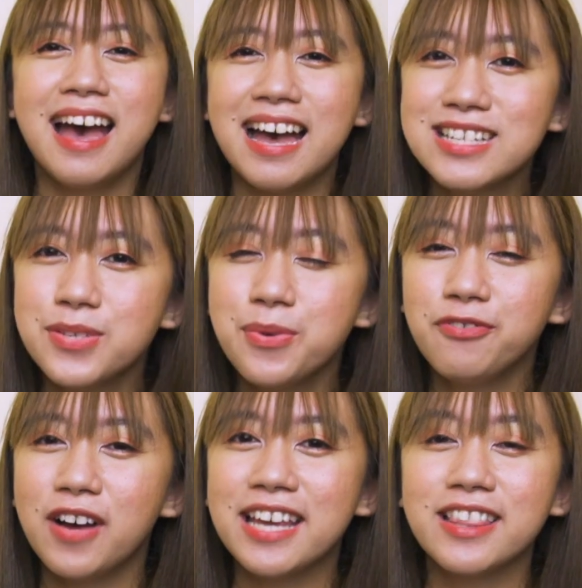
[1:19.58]
As we
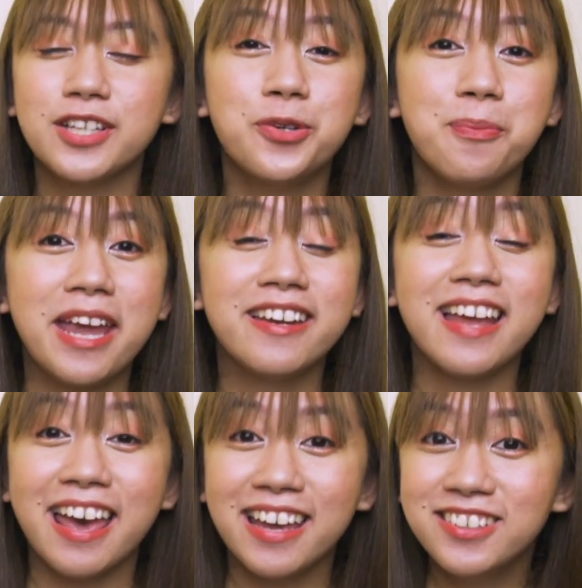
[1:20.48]
find the
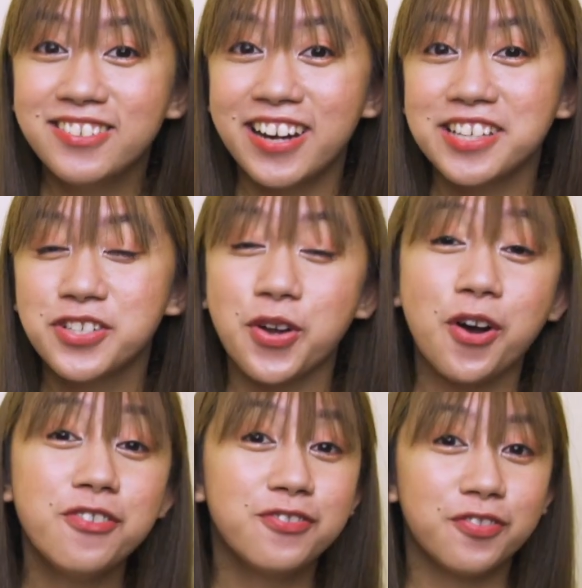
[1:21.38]
domain and range
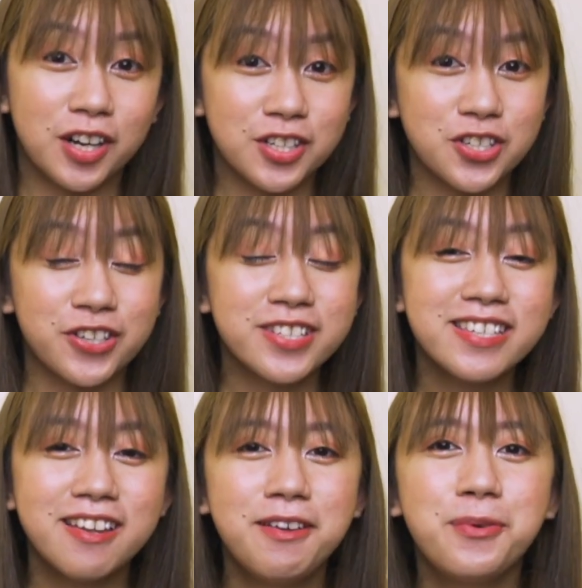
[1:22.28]
of
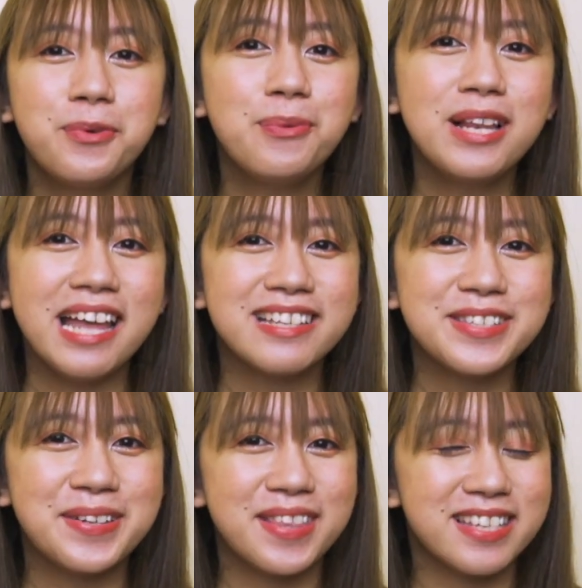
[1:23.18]
functions, we will
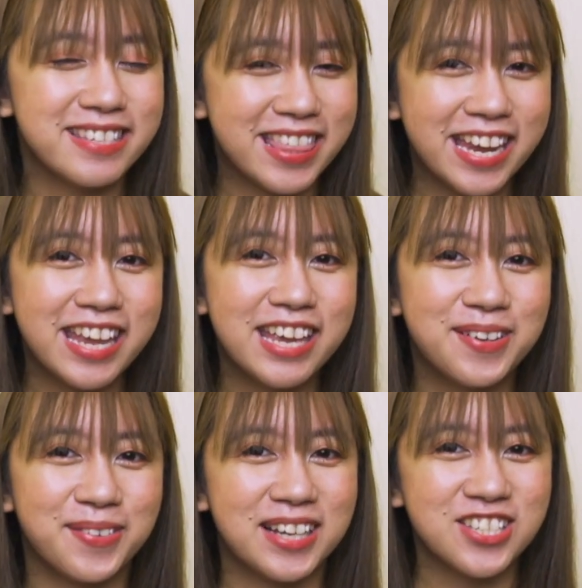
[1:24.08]
answer these three
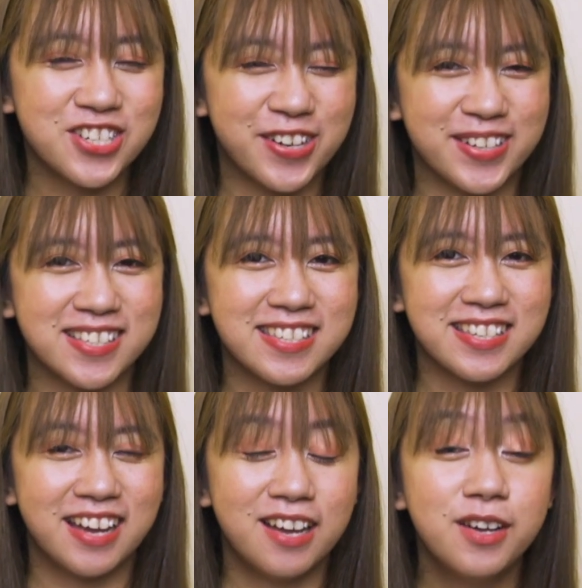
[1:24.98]

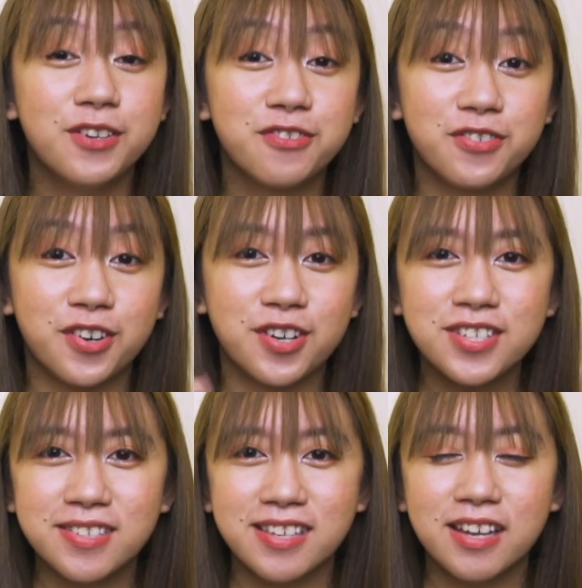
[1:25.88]
questions.
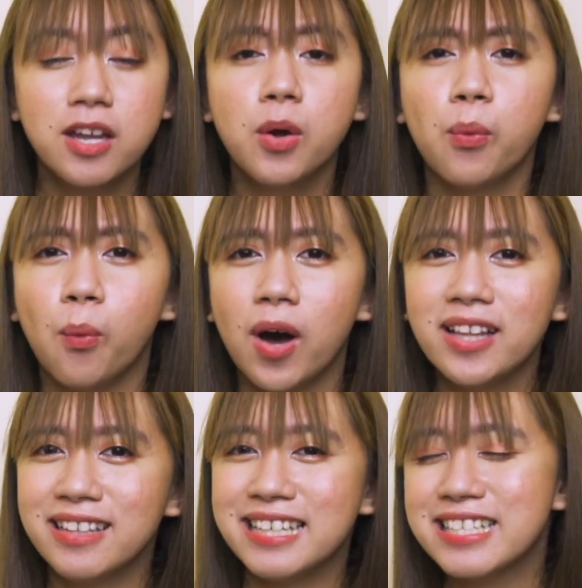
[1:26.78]
First,
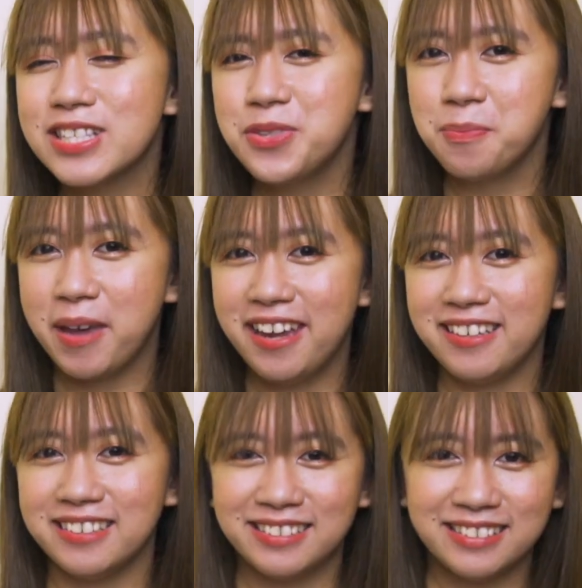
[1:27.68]
what is
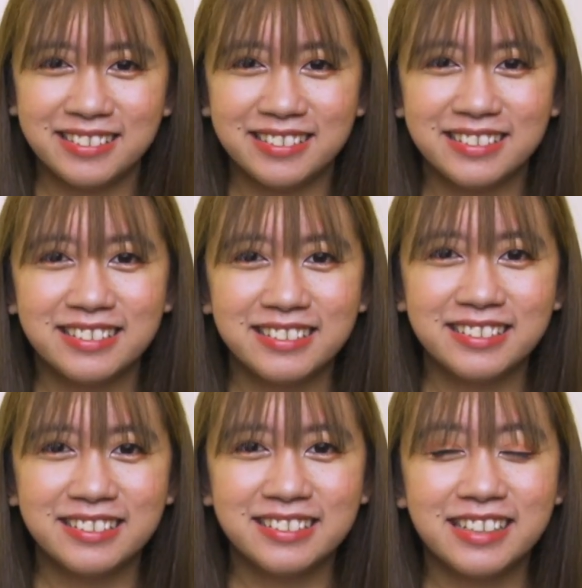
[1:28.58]
domain?
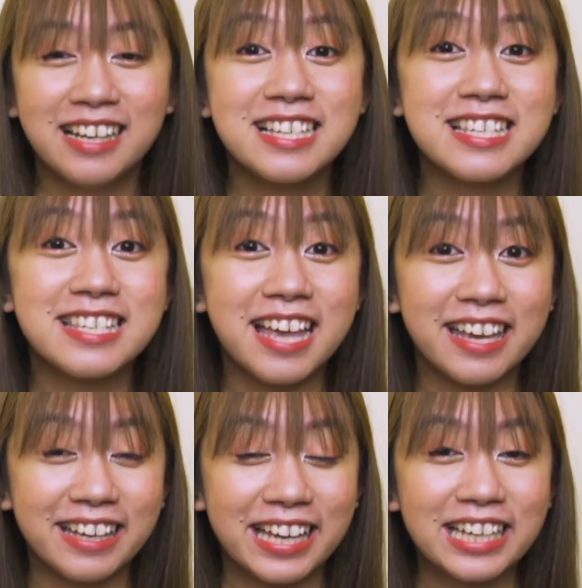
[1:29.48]

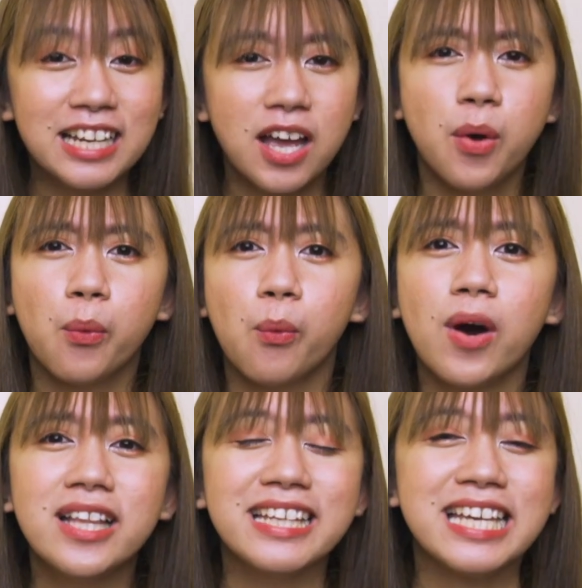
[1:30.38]
Second,
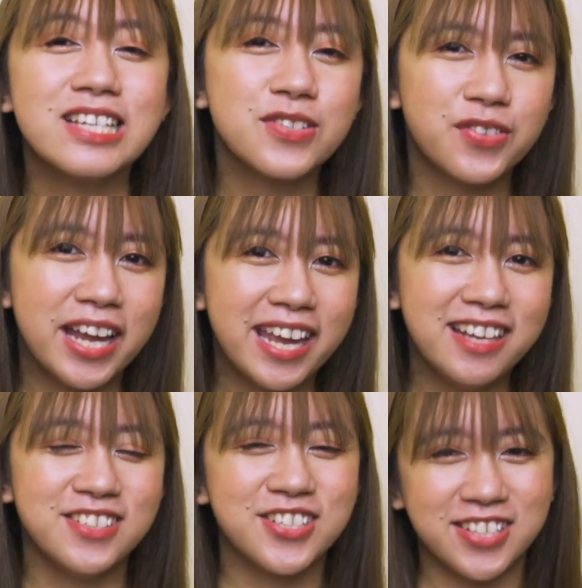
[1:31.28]
what is
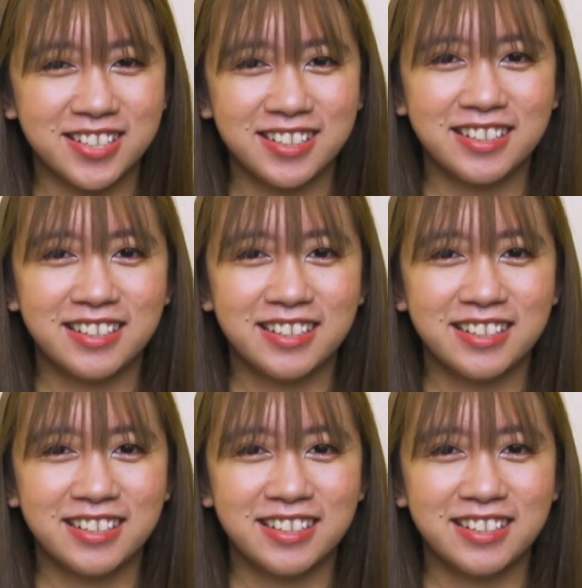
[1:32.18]
range?